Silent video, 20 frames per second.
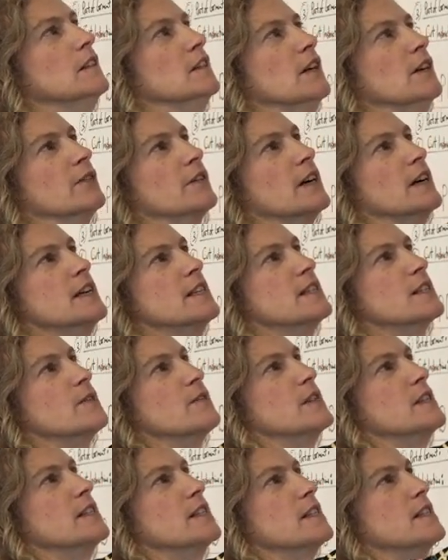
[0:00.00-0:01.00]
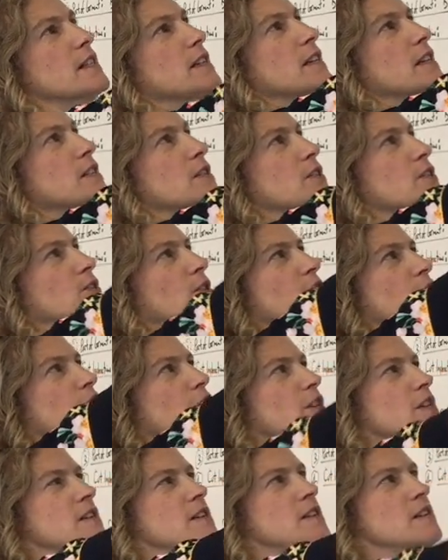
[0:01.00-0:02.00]
All right, so this is the
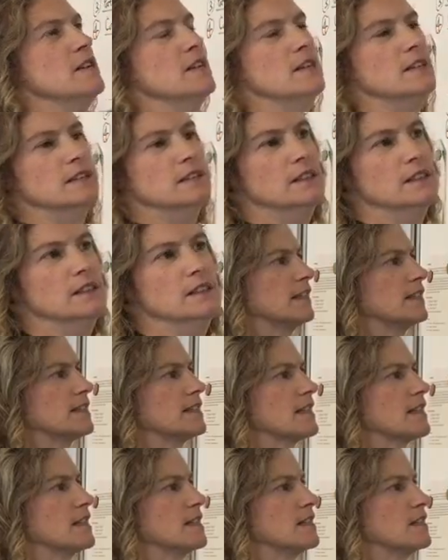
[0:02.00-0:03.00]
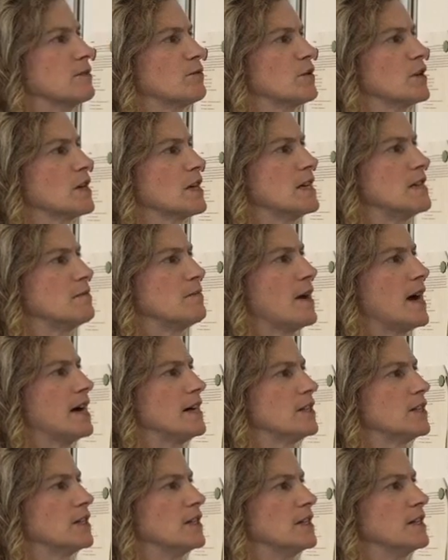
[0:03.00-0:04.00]
construction. Excellent, working
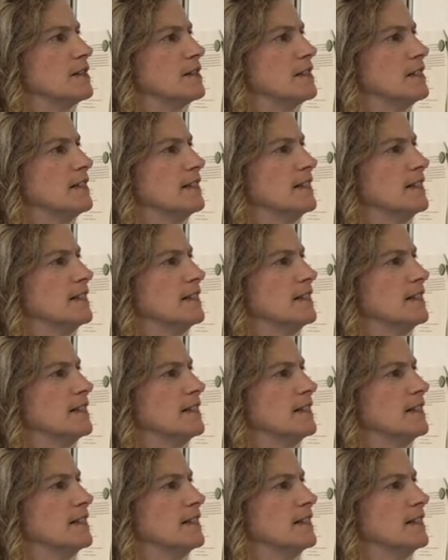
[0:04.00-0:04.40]
pattern.